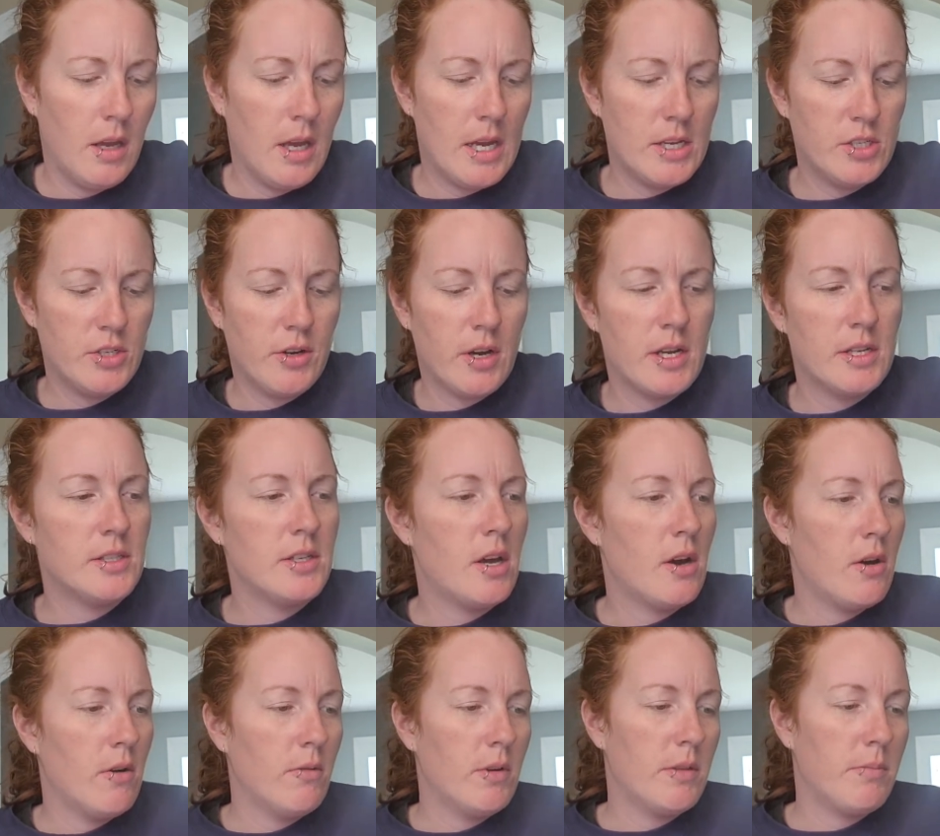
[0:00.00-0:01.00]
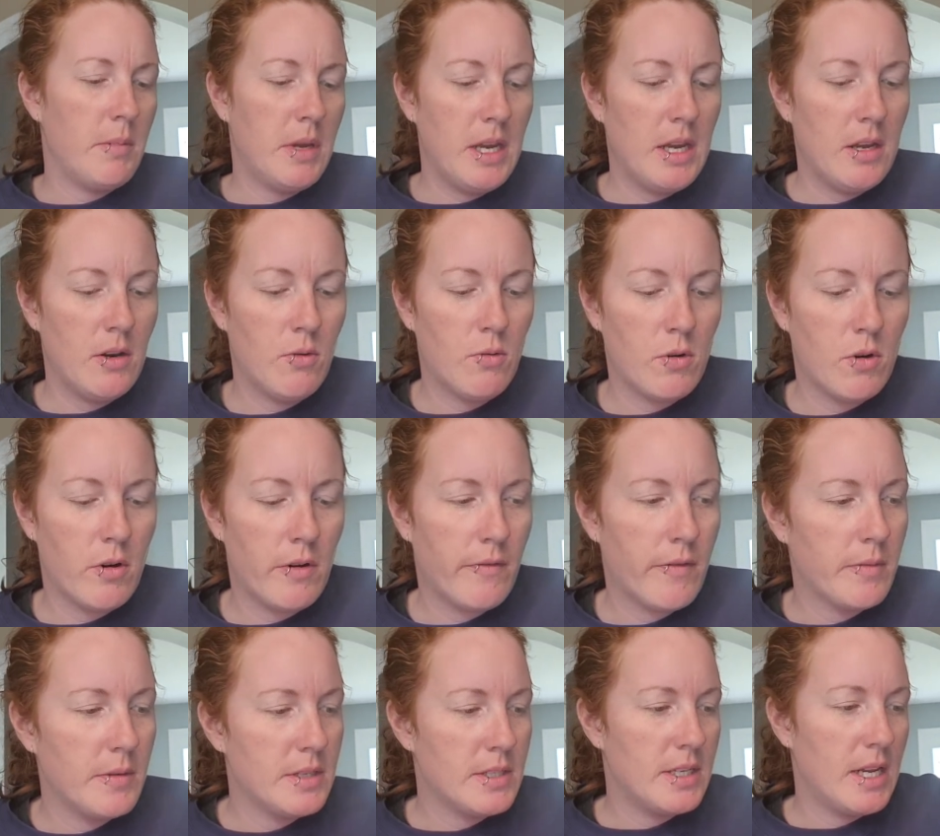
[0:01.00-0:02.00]
as you guys know, with me and ordering
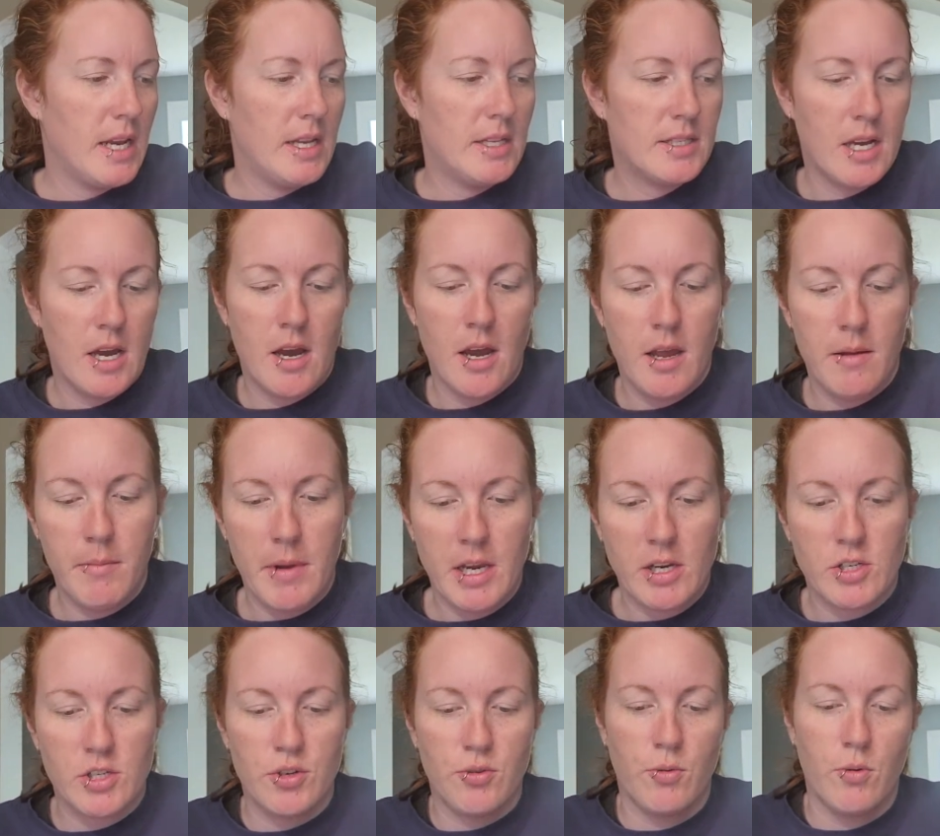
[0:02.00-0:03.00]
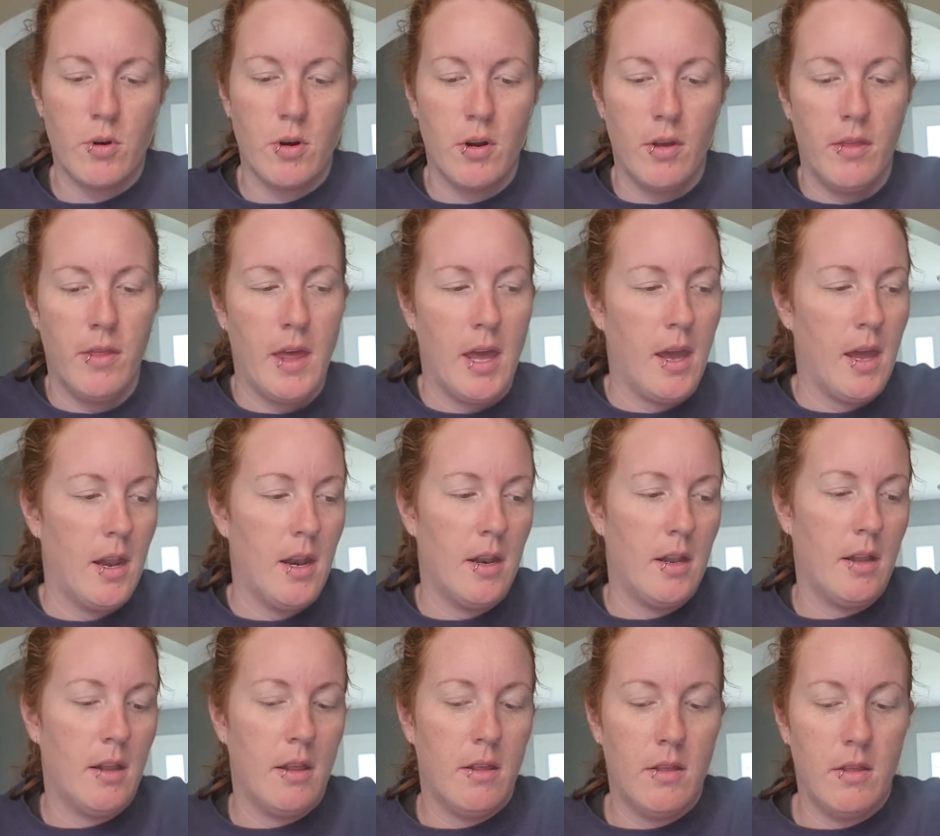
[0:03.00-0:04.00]
from the States, I make sure that
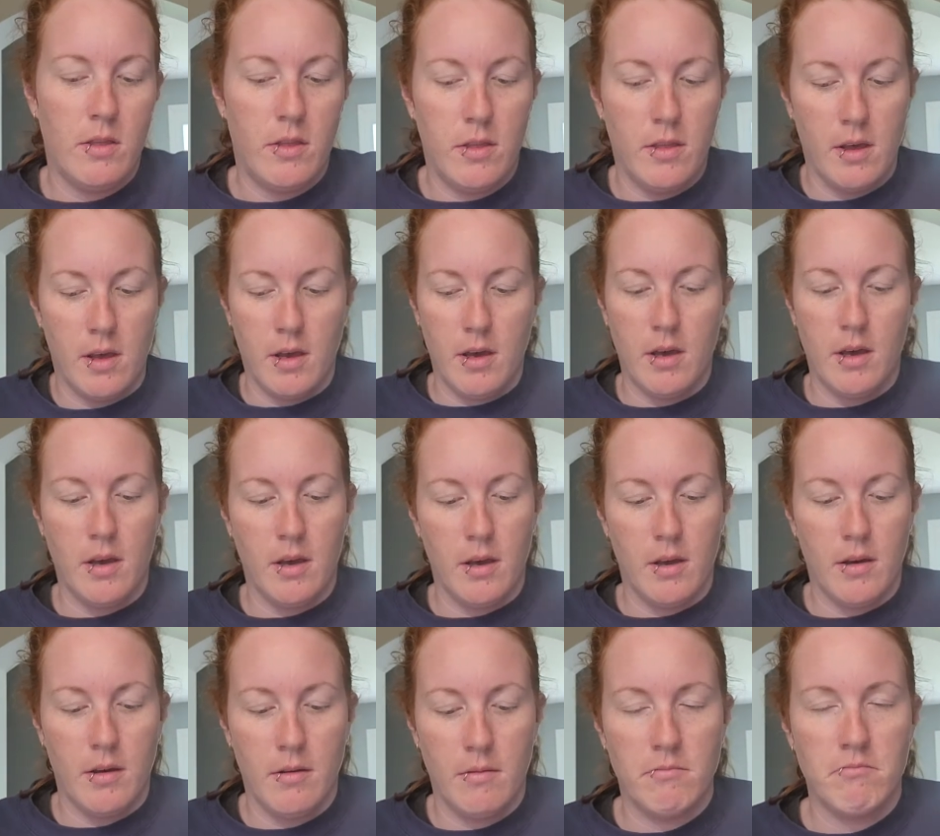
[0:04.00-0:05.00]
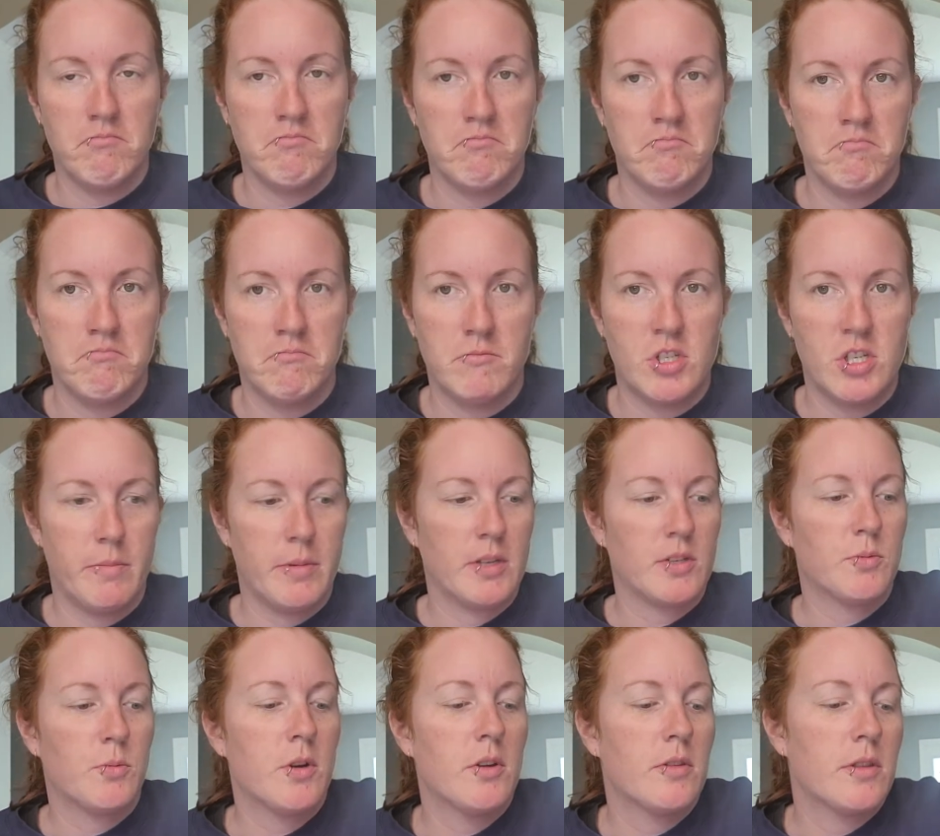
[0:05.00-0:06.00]
the
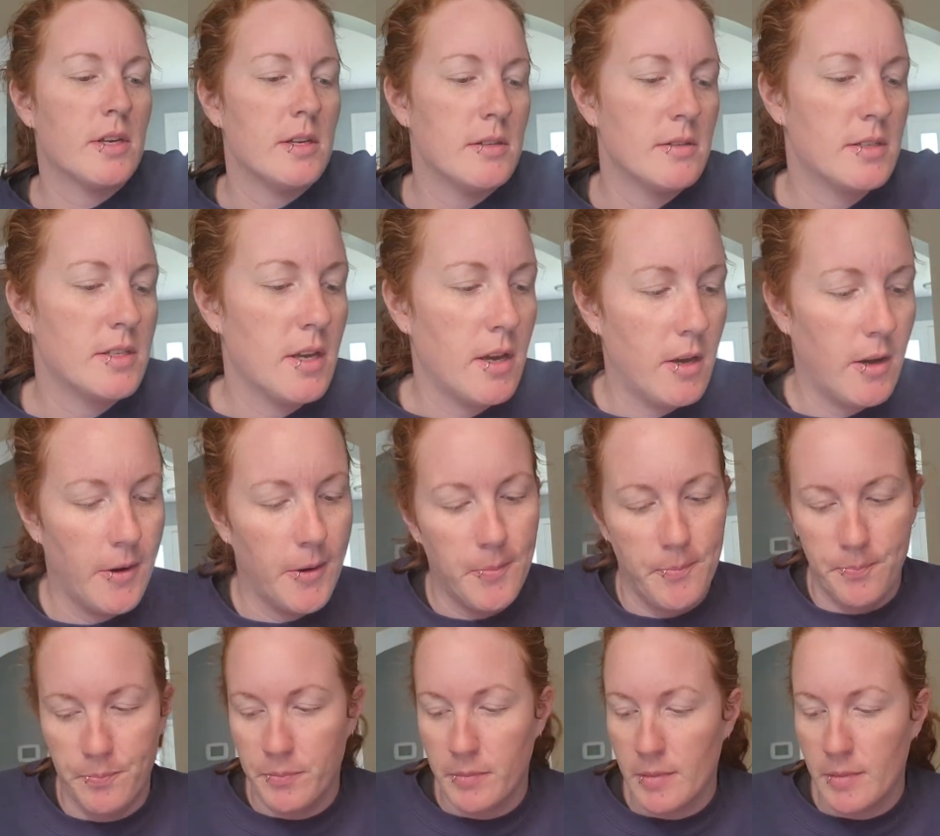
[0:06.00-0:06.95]
shipping's worth it. So,